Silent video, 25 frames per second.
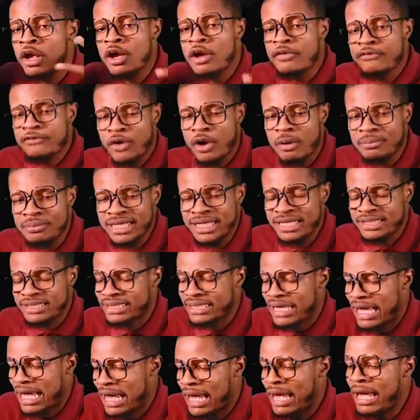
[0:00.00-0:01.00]
From this
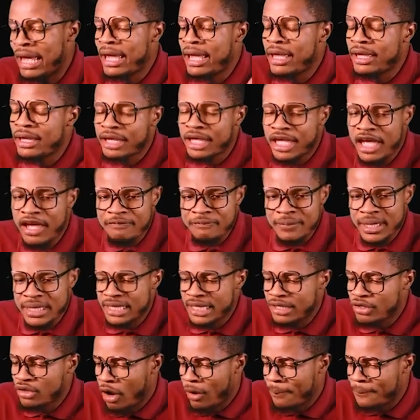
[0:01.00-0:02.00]
here, give me
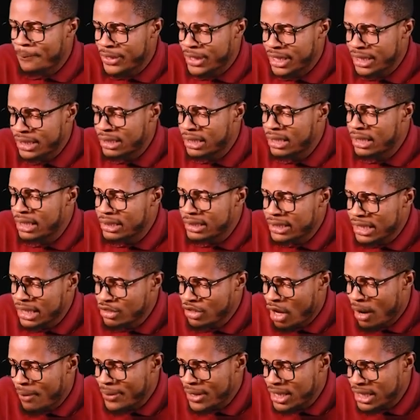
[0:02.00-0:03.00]
the numbering. The
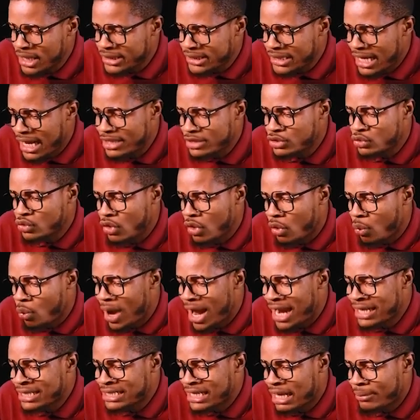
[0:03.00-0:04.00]
numbering is here is your
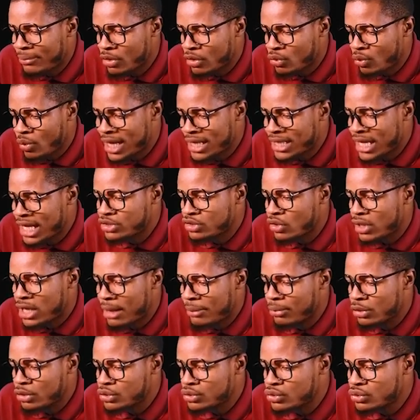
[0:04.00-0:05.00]
1, carbon 1. Here's your
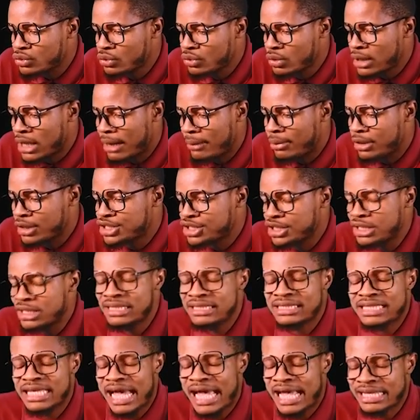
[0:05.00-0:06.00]
carbon 2, carbon
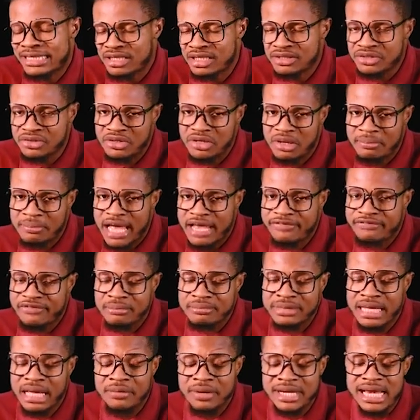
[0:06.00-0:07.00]
3. So I thought you number it
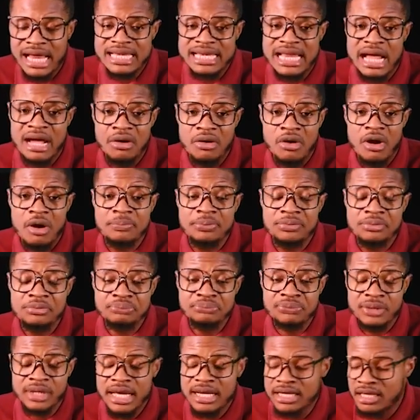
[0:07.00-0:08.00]
from down, whether down or up,
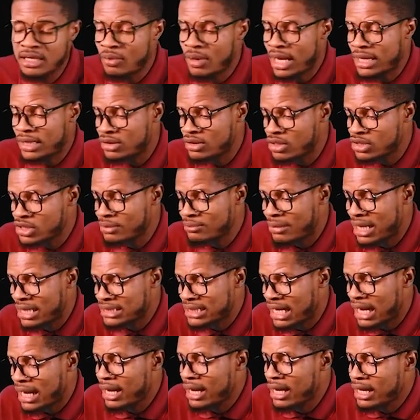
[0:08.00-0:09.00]
anyone, doesn't
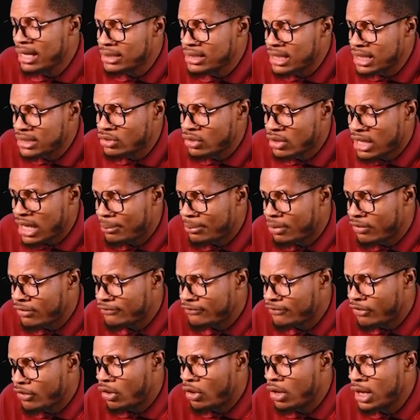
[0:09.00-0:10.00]
matter. Here's your carbon
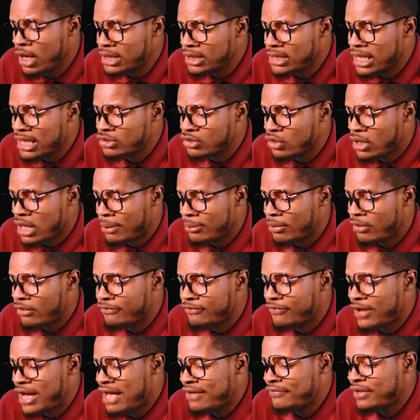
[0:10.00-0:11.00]
4, here's your carbon
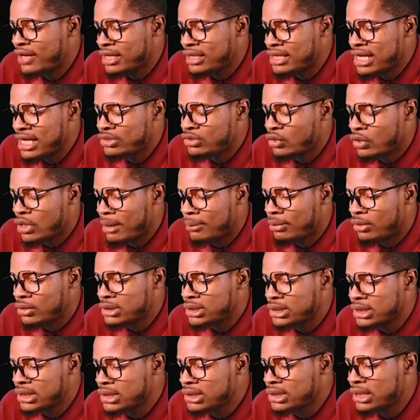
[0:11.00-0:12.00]
5, here's your carbon
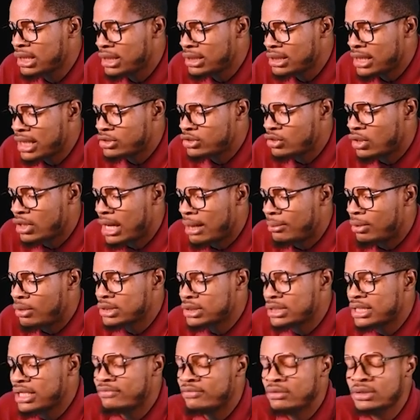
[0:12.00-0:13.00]
6, here's your carbon
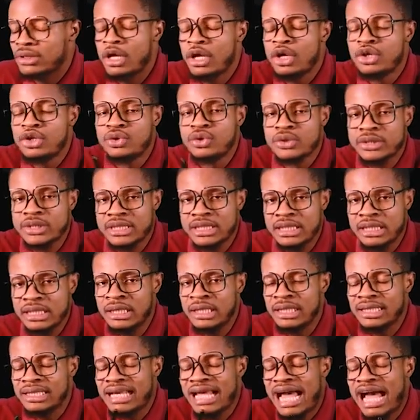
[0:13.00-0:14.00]
7. You
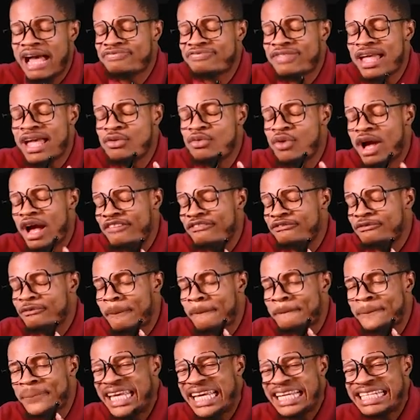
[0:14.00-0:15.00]
see, after you have
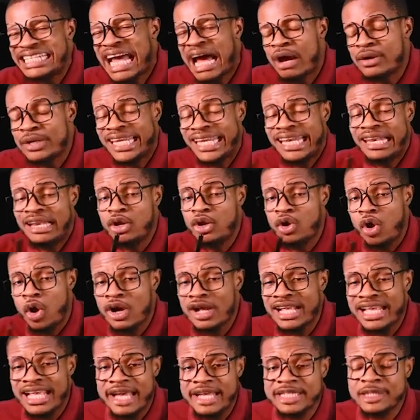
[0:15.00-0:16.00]
picked out the
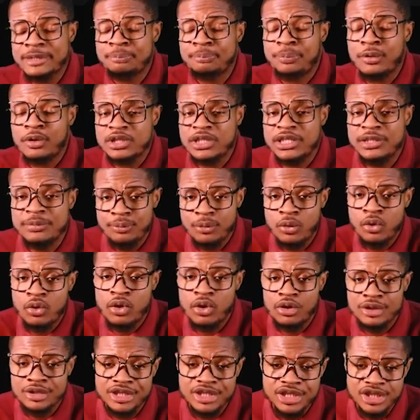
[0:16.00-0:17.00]
longest possible
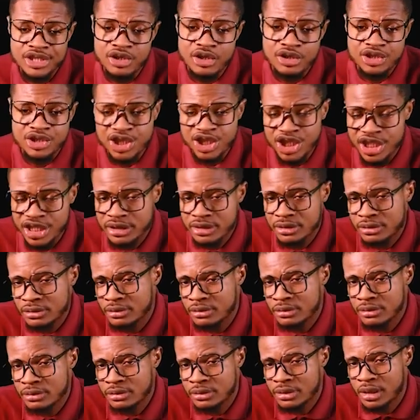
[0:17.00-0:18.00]
continuous chain,
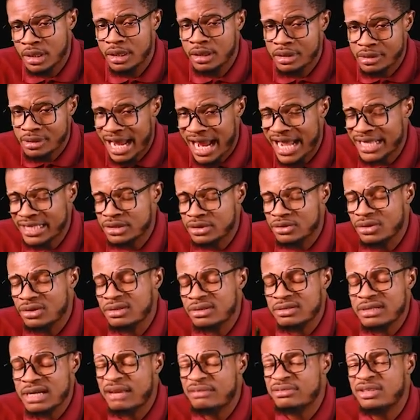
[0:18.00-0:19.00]
right?
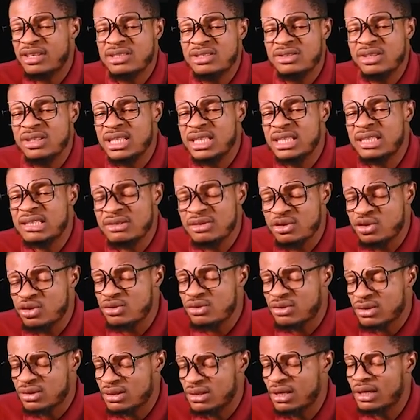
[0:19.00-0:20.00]
Don't cram, just know these
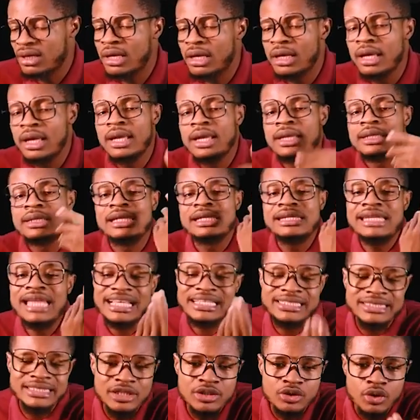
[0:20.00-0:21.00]
rules. The
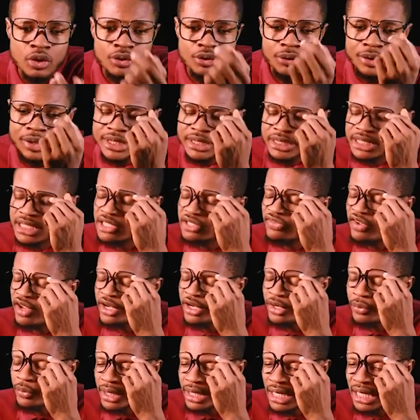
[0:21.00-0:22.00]
next thing to do is this
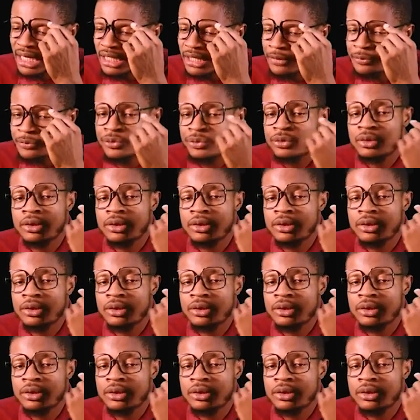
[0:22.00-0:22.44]
very quickly.